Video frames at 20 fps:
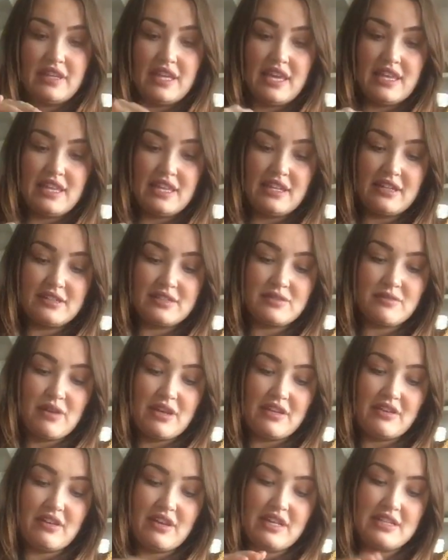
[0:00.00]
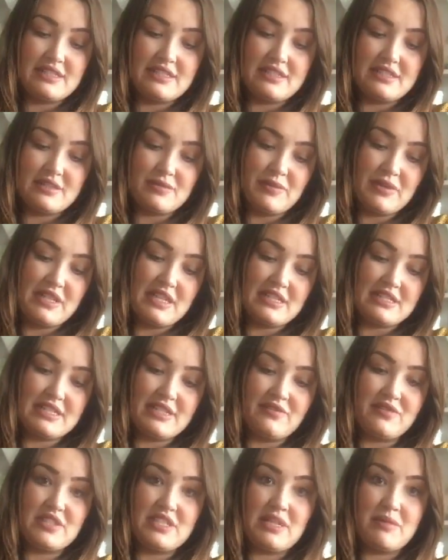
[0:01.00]
Yeah, that looks quite nice because when that's
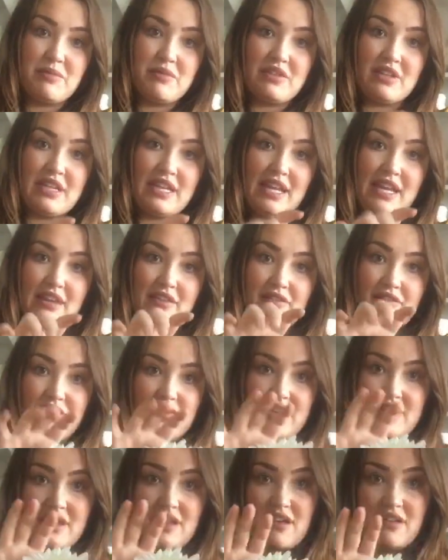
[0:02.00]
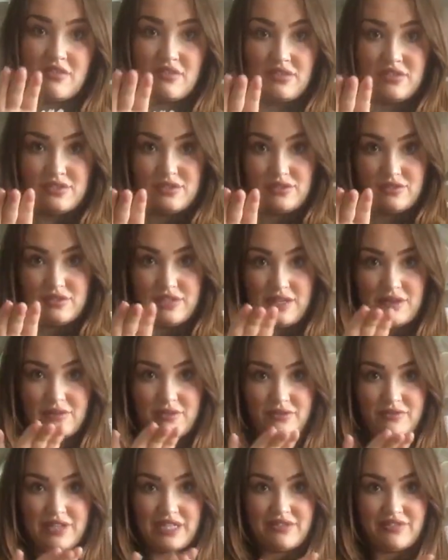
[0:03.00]
lifted up on the leaf and hung on the door, that'll
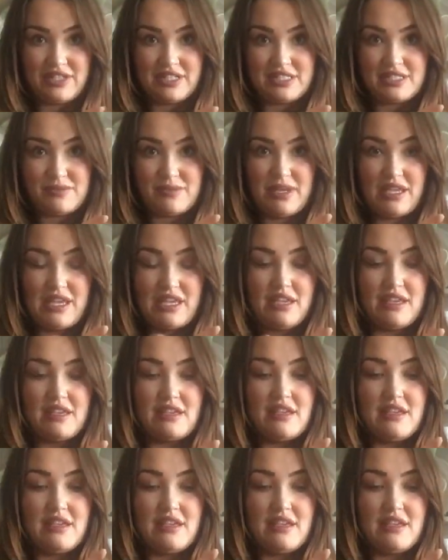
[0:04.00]
look really, really sweet.